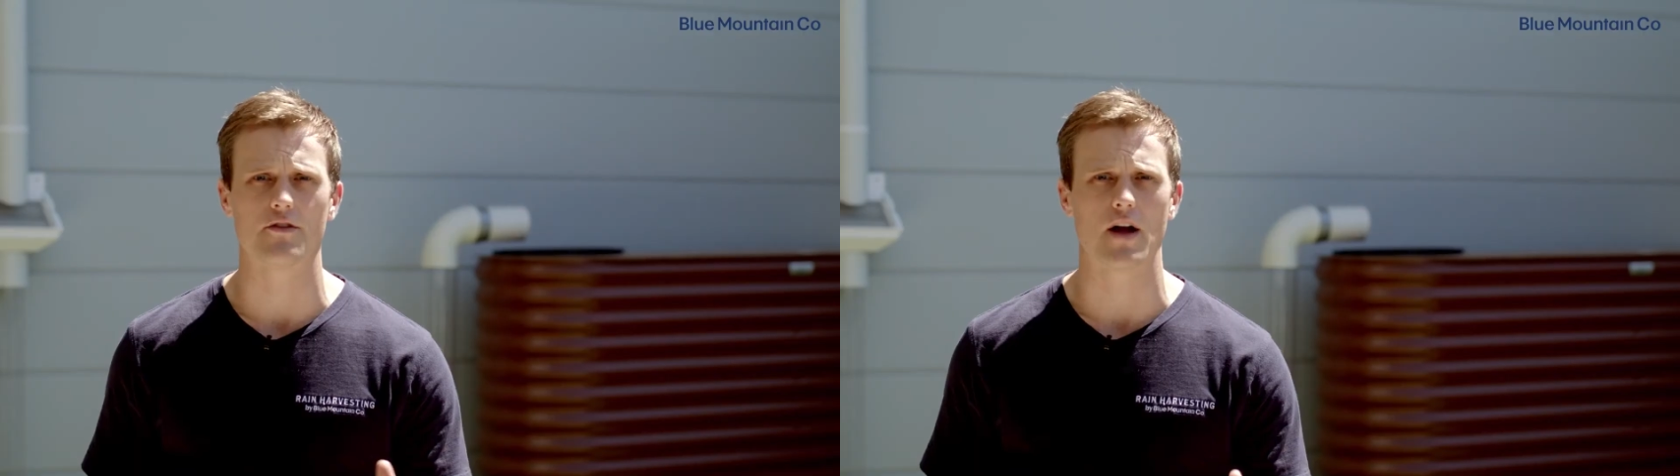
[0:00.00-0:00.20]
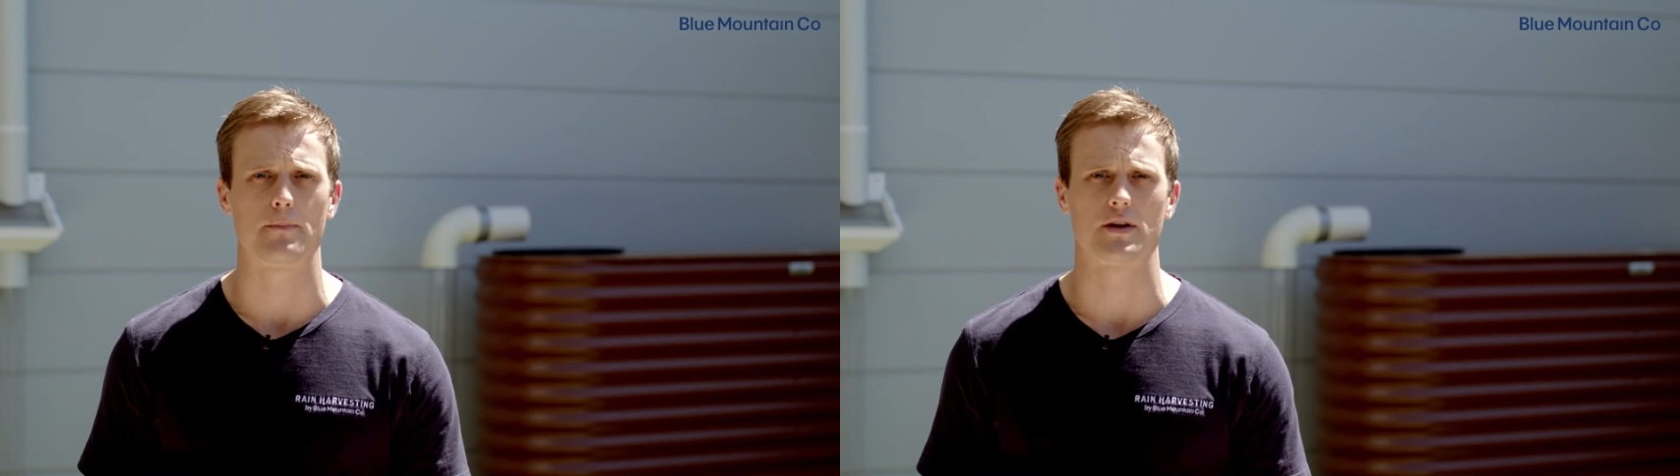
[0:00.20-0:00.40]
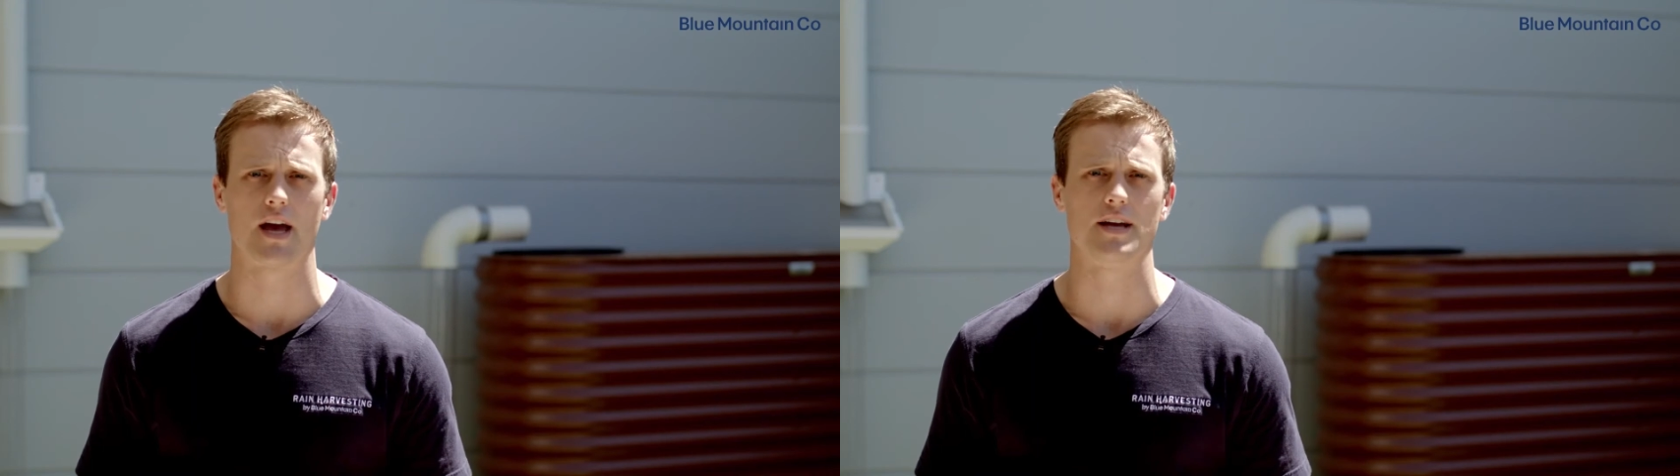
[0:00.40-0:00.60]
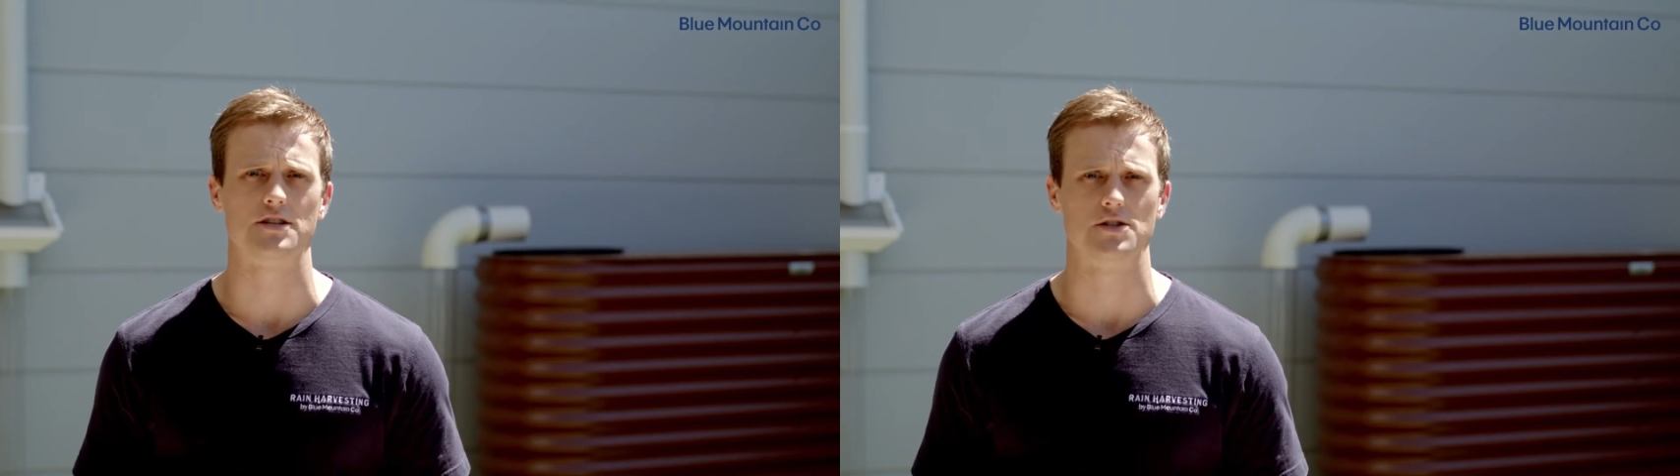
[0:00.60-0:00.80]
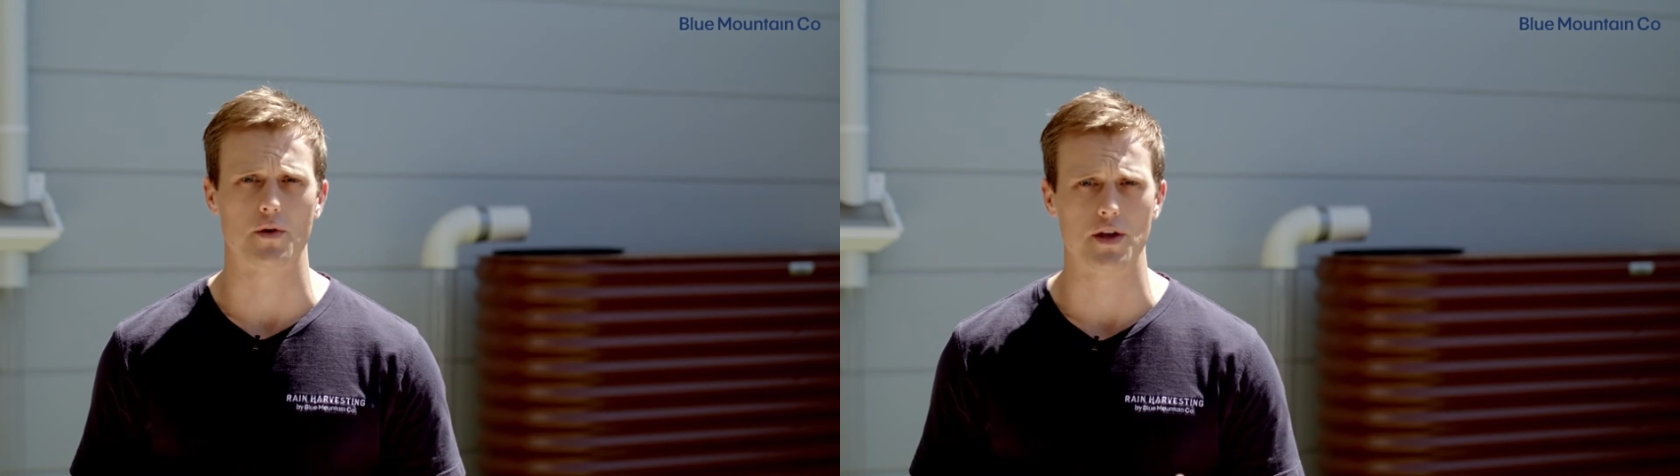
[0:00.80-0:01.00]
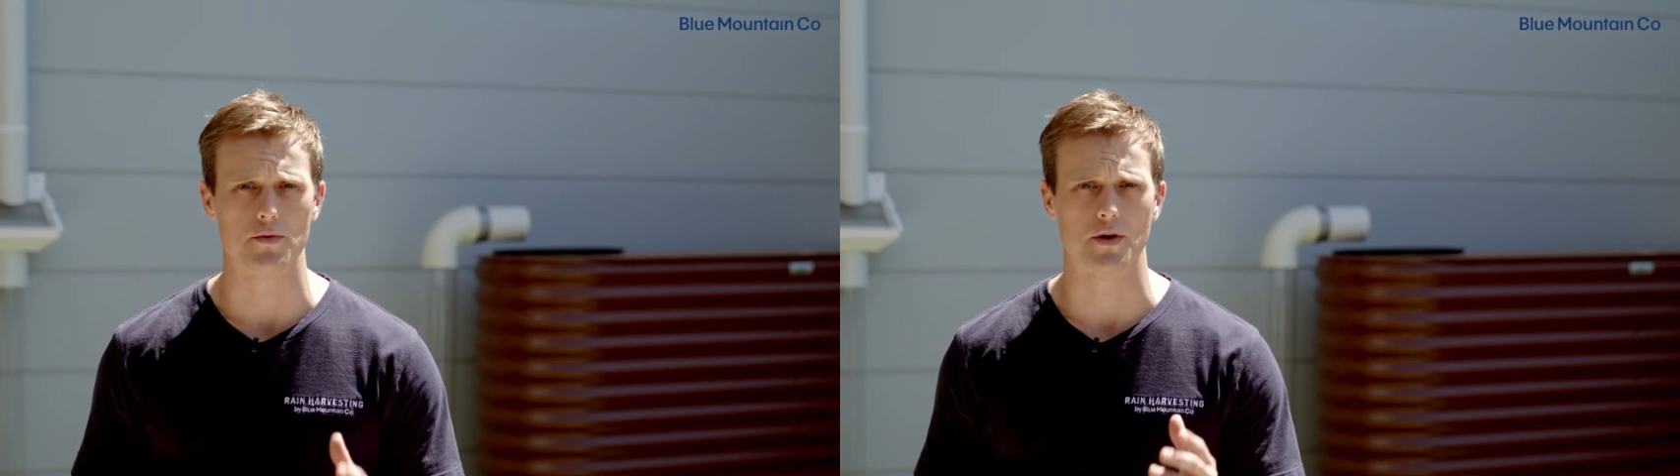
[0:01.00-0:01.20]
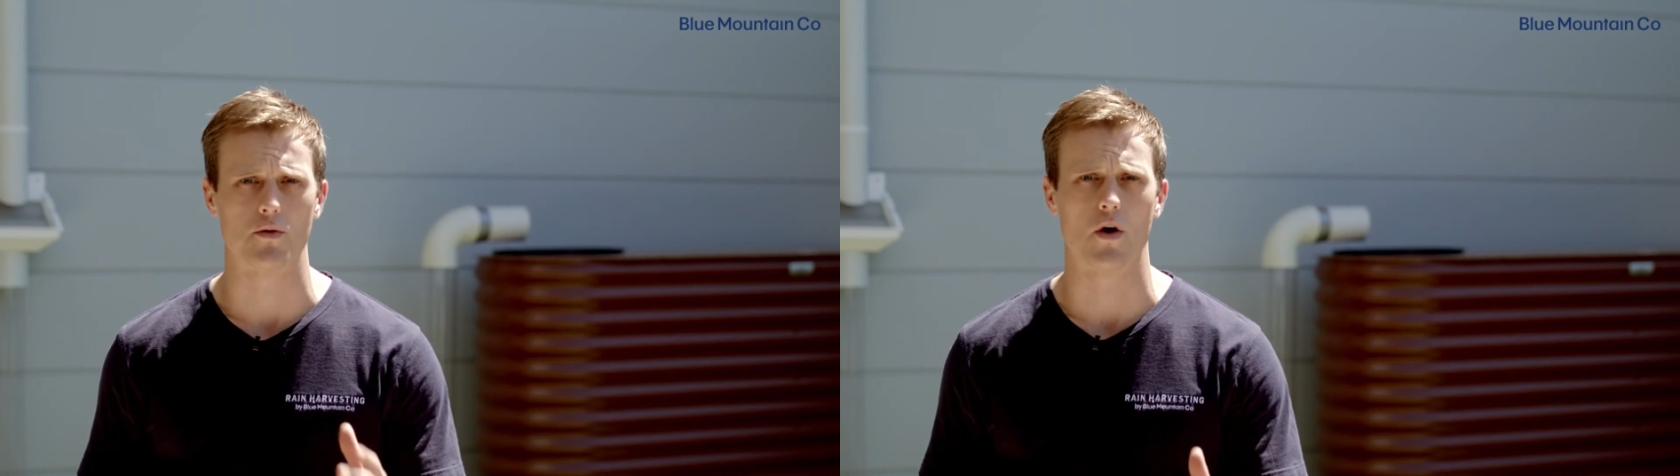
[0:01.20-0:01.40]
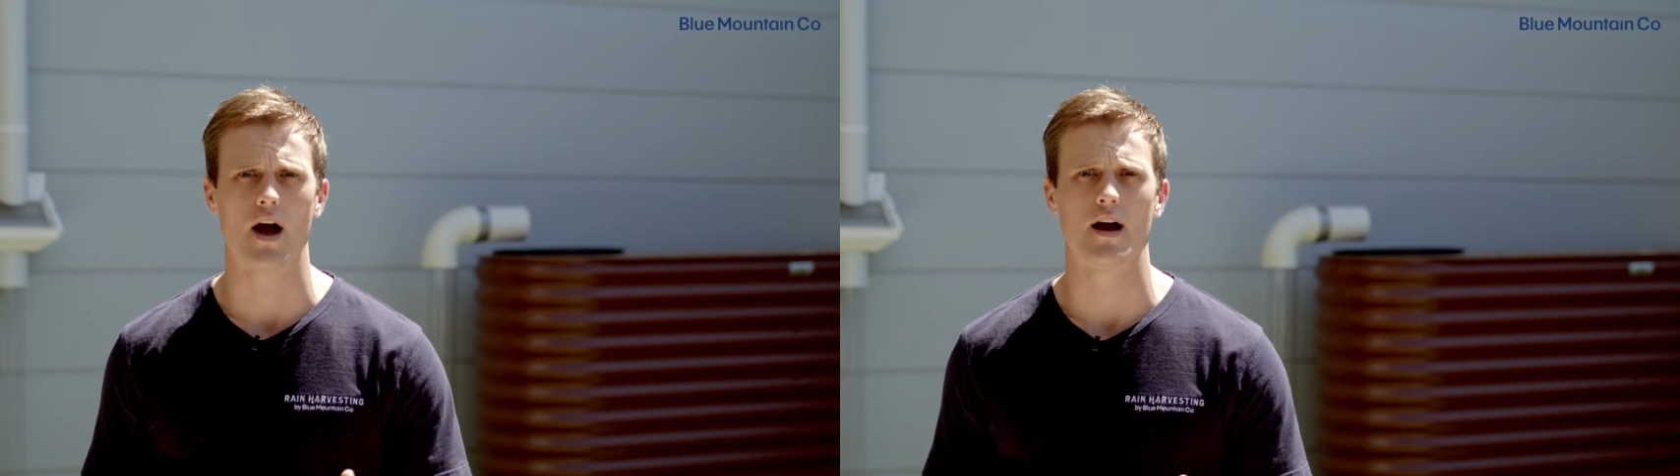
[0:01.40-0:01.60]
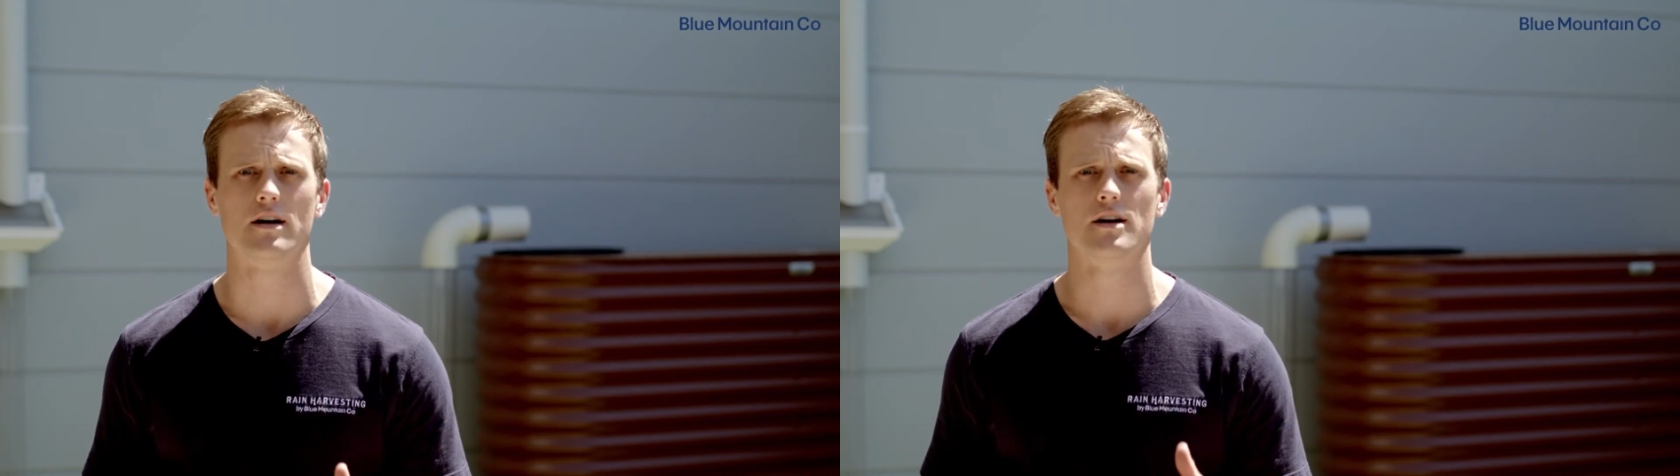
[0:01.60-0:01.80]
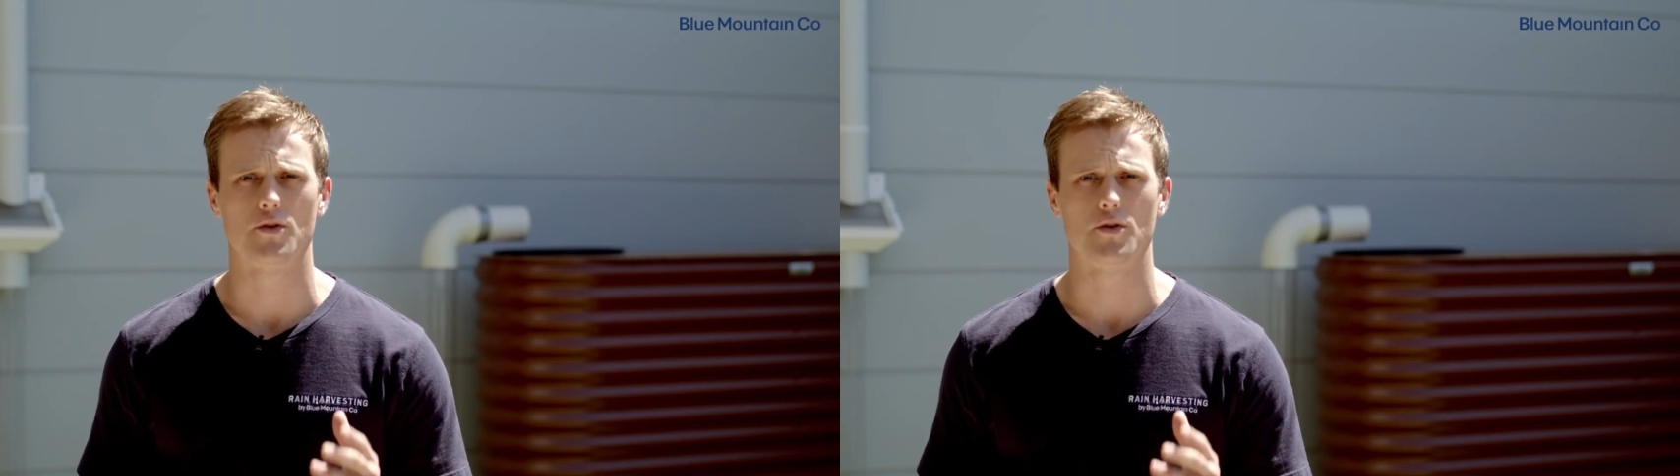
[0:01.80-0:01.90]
other applications where you require